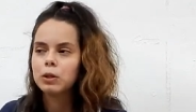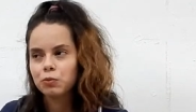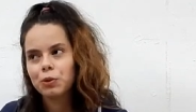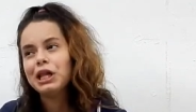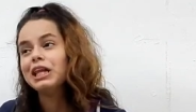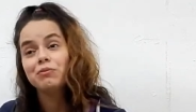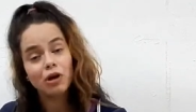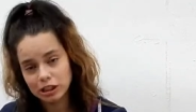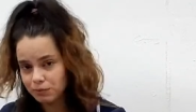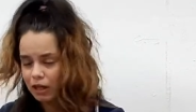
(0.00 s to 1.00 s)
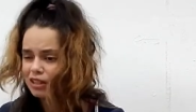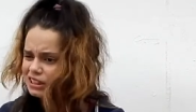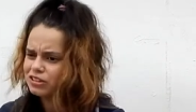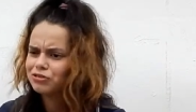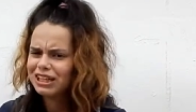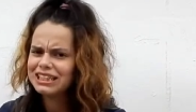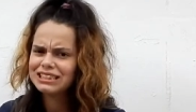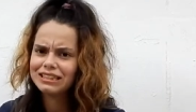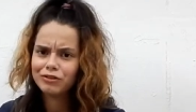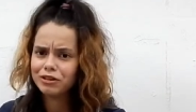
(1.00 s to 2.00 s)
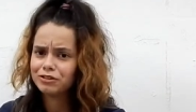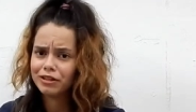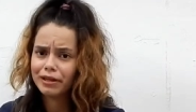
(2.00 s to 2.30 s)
really much because it's really easy to enjoy